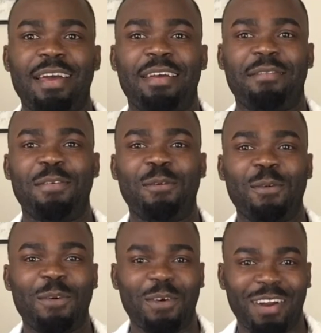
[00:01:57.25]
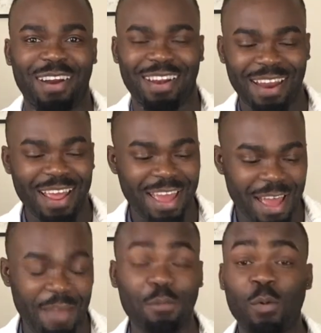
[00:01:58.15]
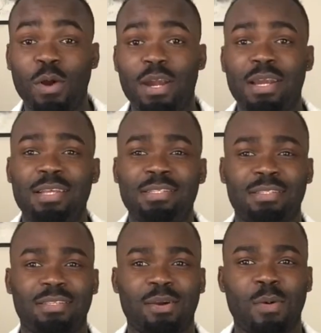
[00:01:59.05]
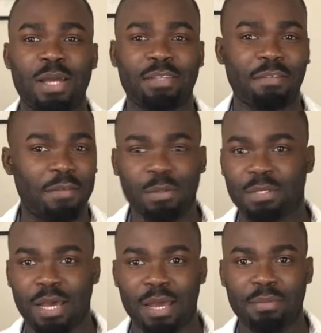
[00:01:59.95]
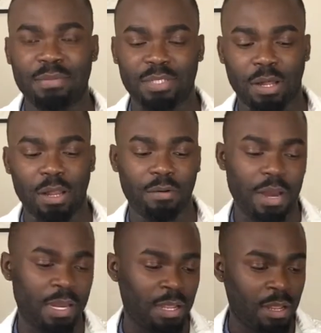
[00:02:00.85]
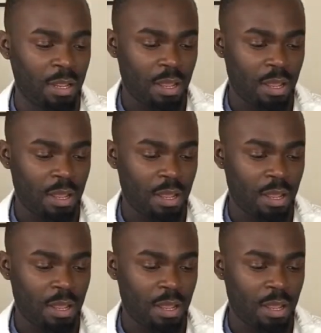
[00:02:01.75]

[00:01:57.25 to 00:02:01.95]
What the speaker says: I've worn these quite a few times already,